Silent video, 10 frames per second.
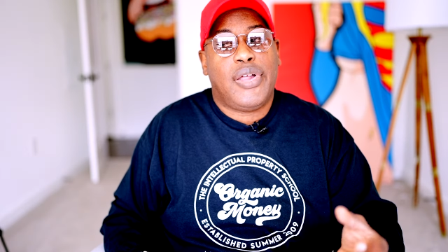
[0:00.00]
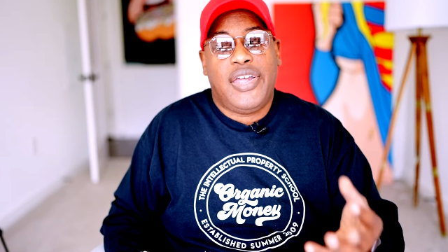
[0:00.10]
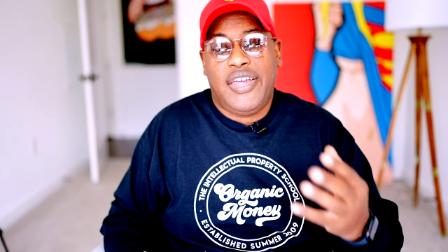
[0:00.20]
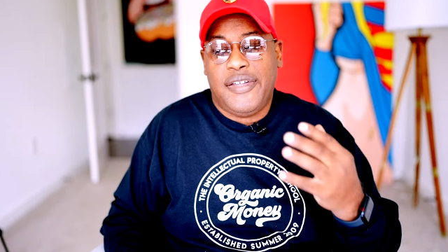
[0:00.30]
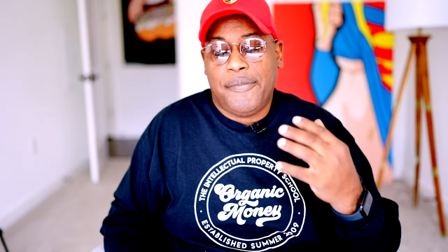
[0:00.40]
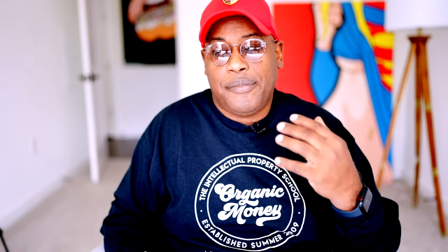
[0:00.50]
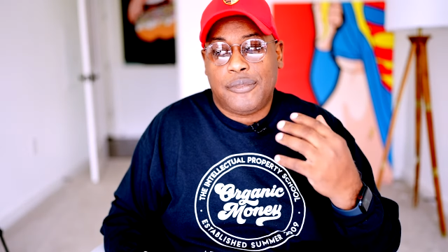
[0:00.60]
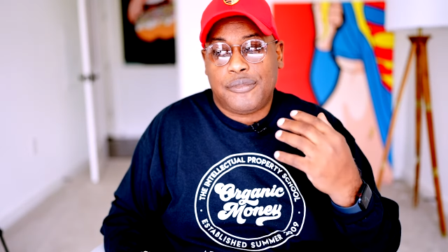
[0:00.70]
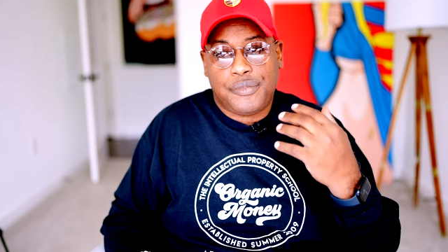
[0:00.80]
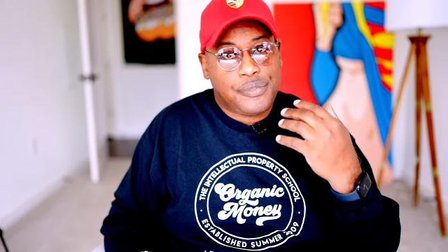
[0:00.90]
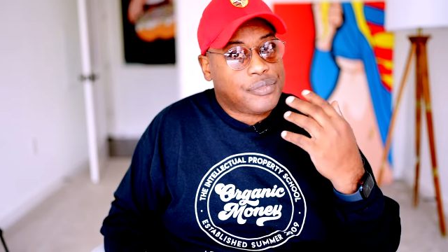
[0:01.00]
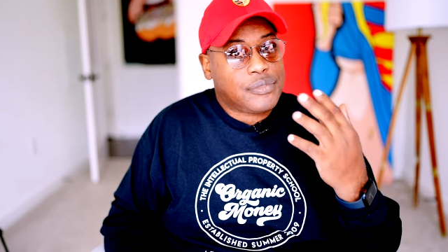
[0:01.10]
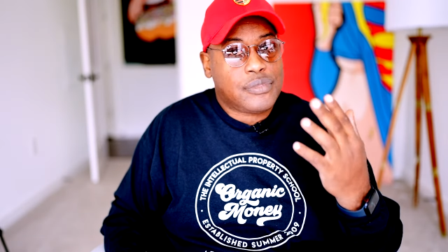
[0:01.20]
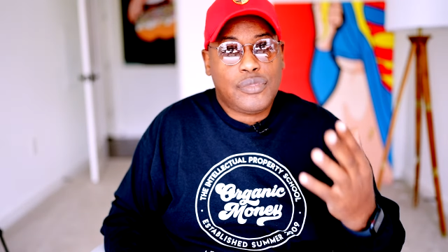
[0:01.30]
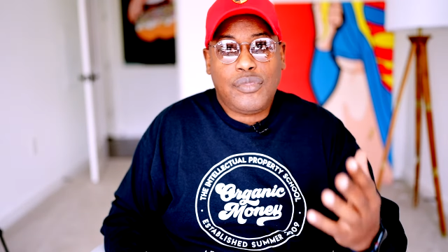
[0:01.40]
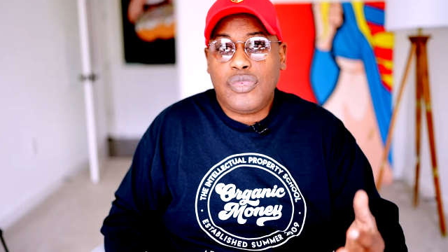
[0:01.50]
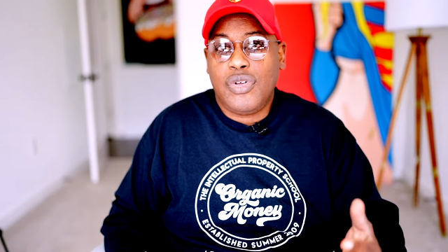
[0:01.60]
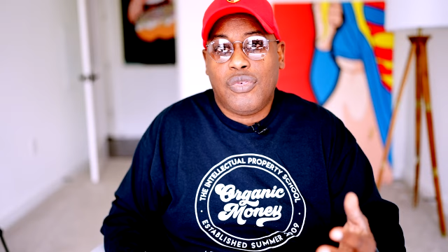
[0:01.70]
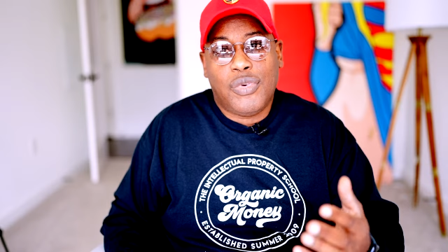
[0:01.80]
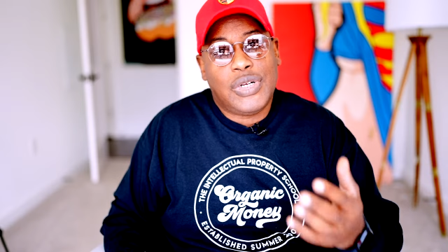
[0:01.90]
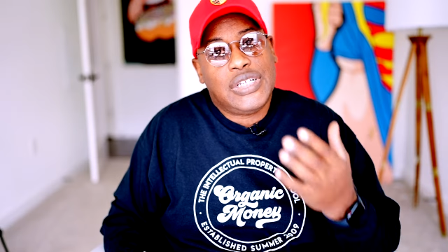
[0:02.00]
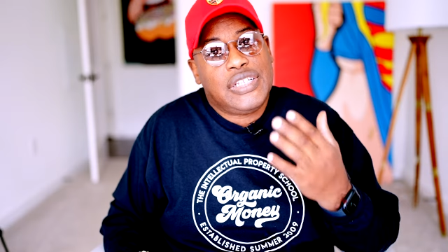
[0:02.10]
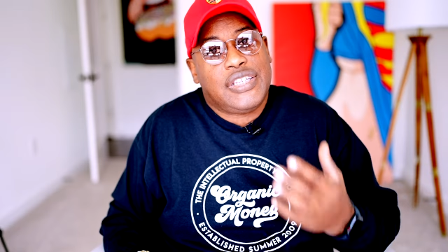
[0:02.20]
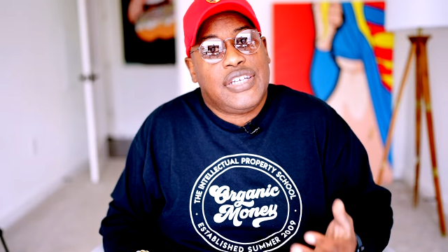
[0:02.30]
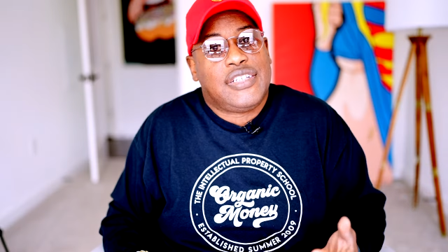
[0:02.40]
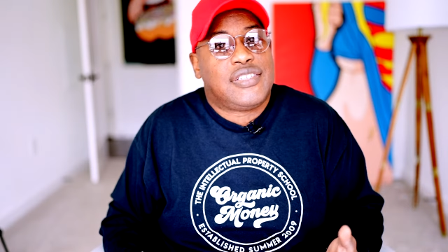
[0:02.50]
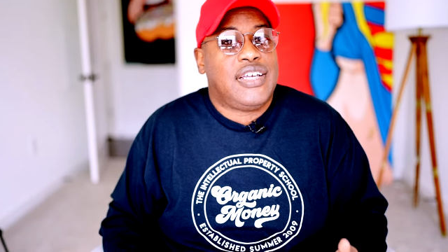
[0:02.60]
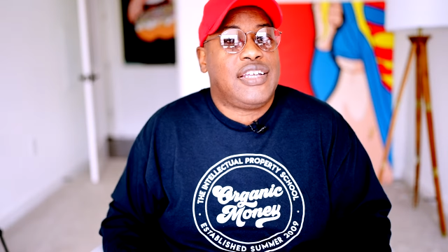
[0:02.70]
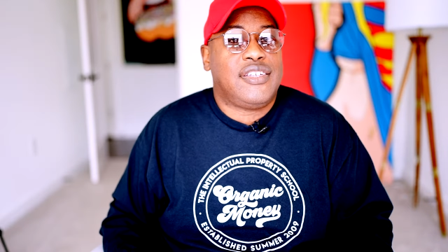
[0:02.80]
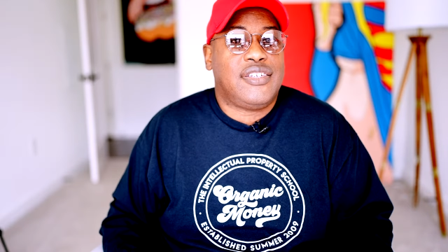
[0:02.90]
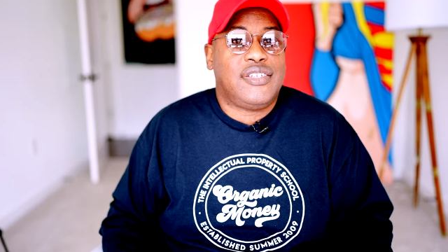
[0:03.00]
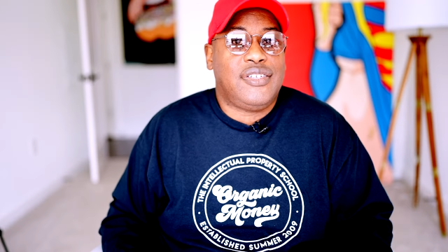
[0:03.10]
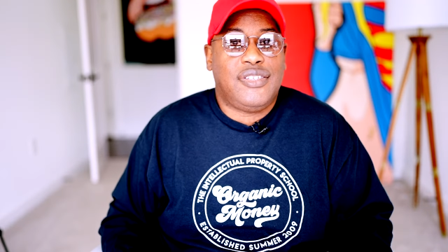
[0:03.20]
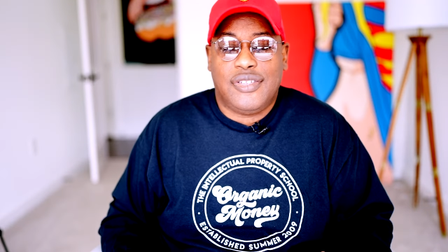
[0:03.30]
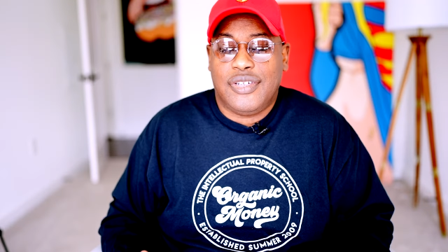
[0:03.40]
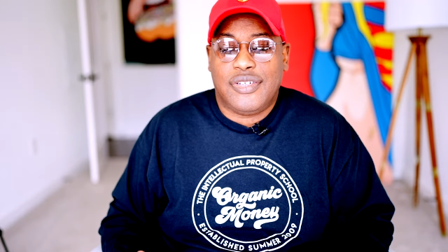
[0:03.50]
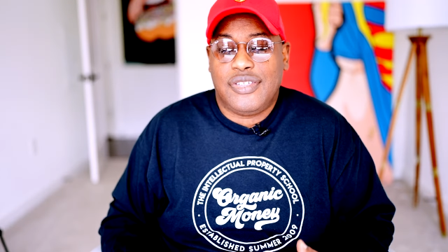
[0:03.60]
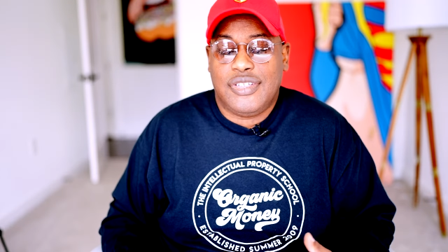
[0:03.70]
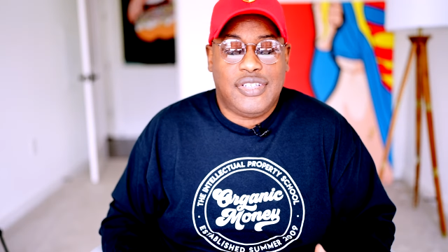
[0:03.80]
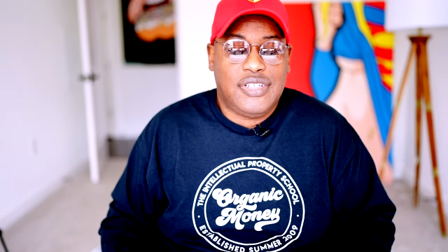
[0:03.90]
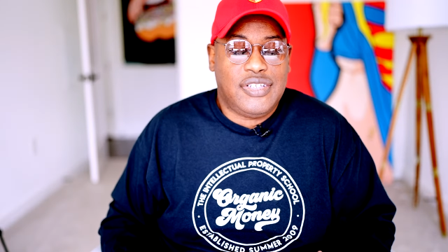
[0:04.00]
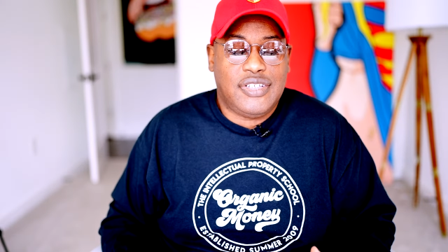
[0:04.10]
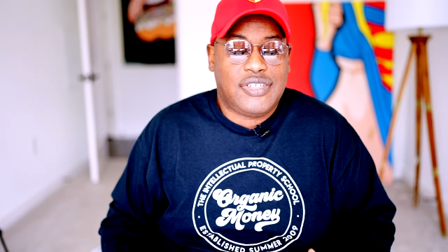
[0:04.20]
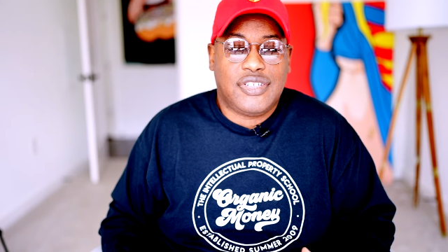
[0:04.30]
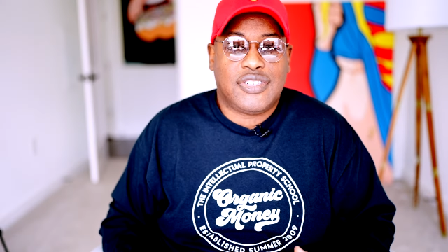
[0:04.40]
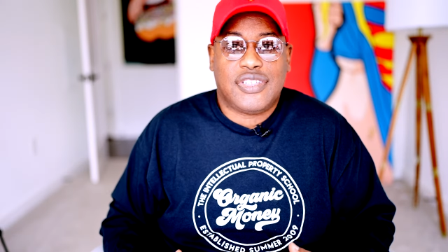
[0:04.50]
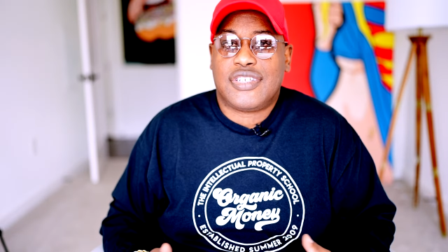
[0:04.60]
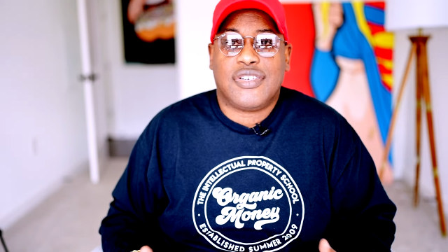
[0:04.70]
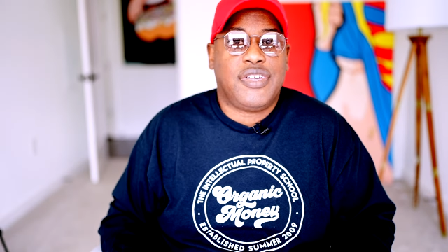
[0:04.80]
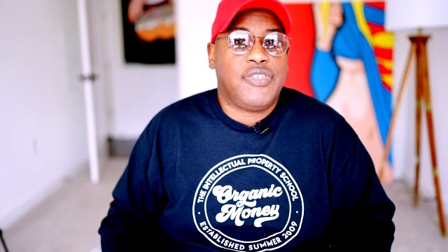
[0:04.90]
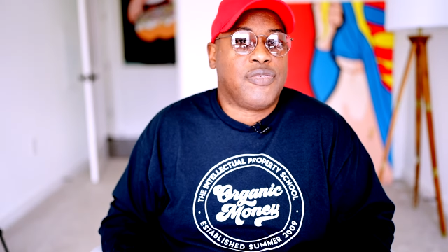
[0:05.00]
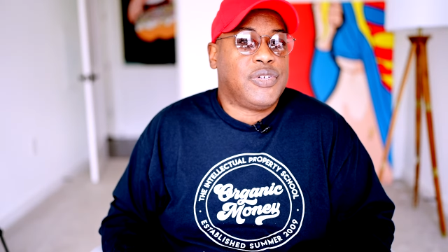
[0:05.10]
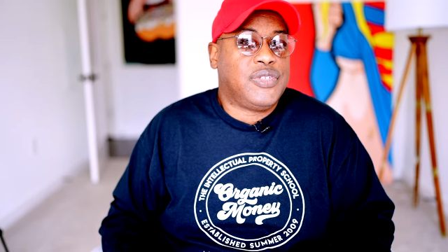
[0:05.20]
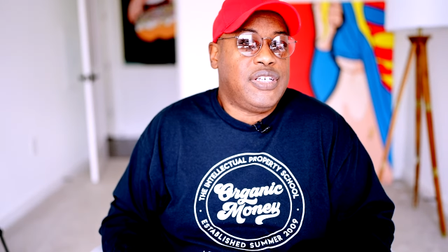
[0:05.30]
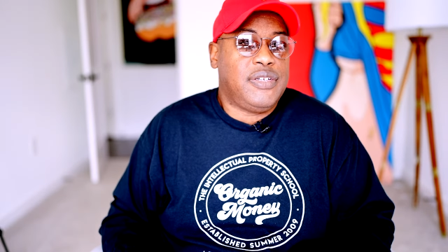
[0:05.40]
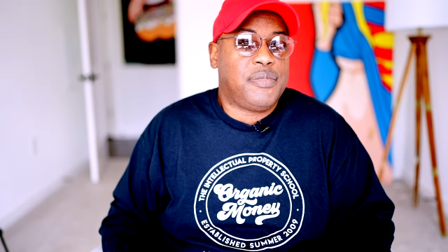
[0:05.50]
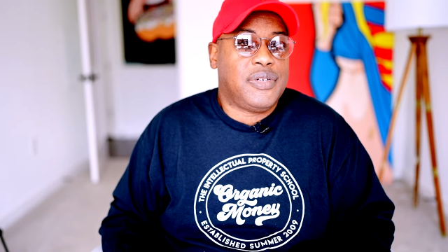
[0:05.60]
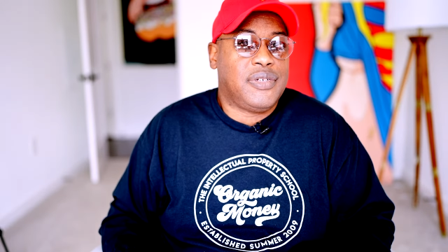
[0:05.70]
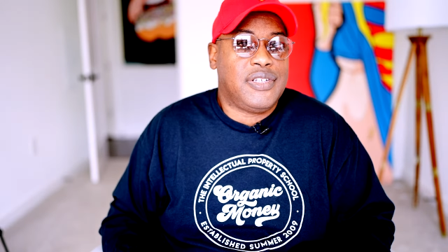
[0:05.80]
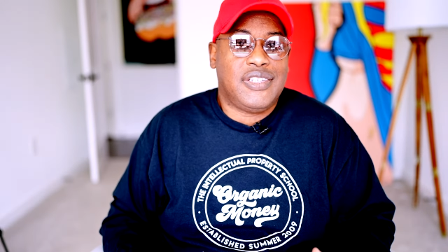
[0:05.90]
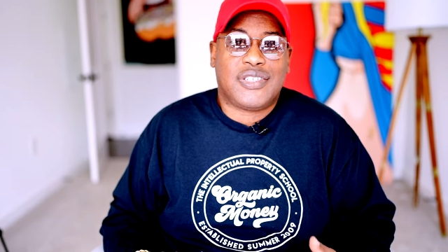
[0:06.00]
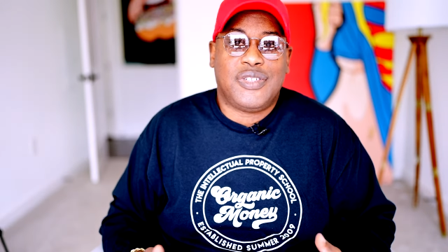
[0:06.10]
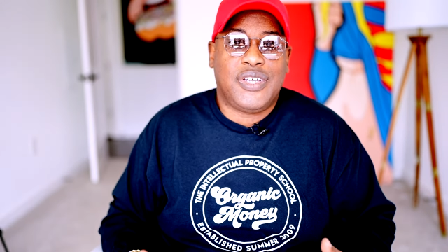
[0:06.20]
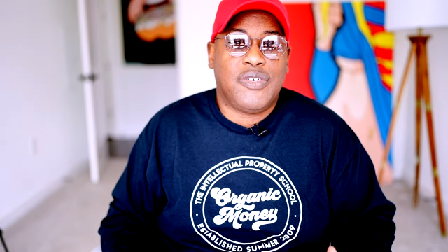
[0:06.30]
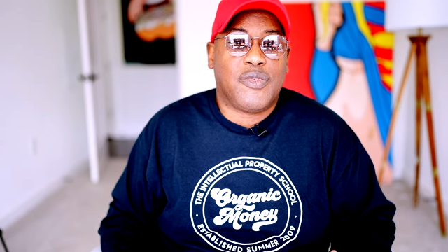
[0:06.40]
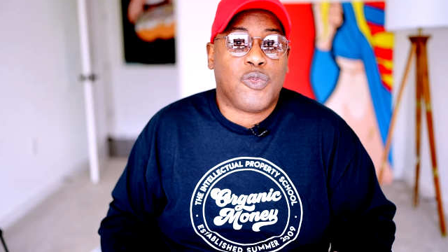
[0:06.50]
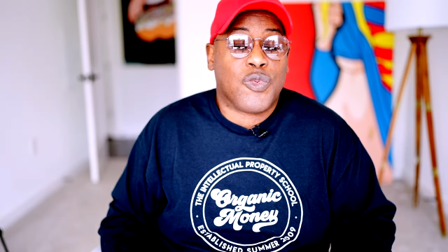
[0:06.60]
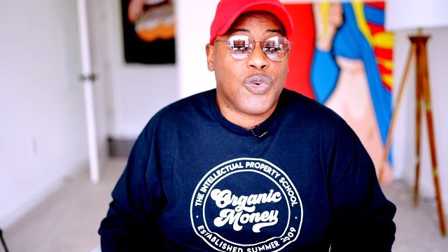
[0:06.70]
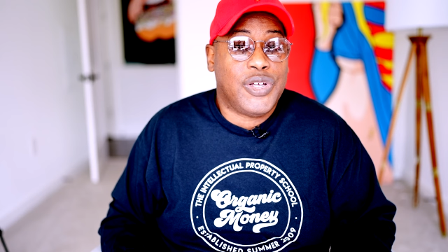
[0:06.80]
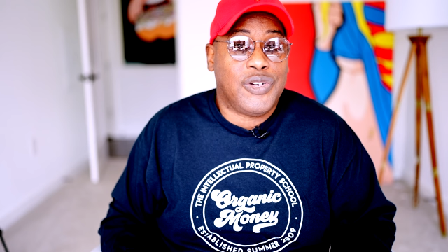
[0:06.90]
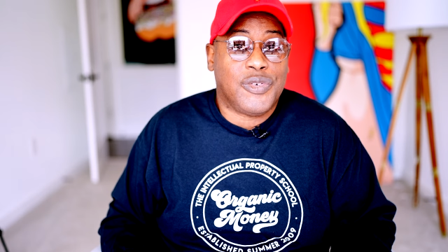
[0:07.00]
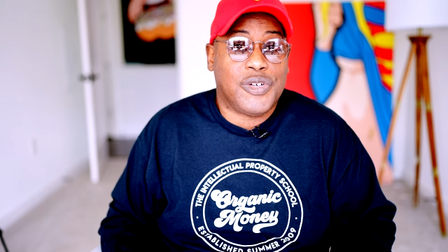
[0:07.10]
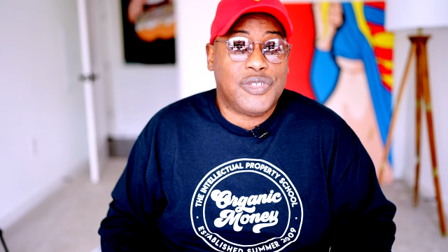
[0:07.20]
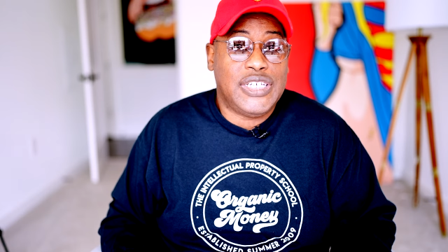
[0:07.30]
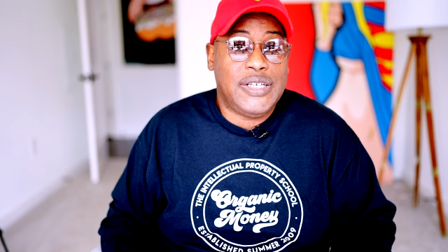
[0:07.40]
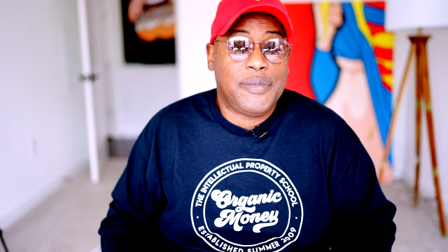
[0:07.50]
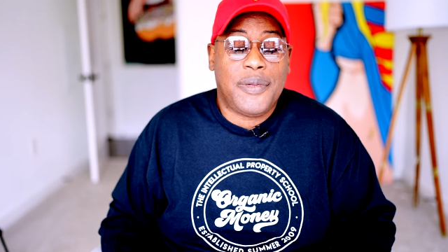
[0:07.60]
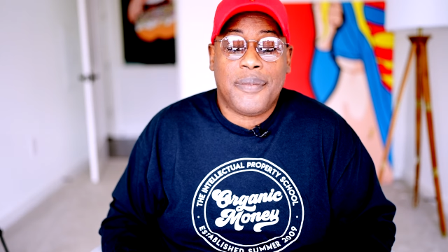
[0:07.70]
And one of the things that, you know, it, it, it's just, it's going to get real deep. It's going to get real, real deep.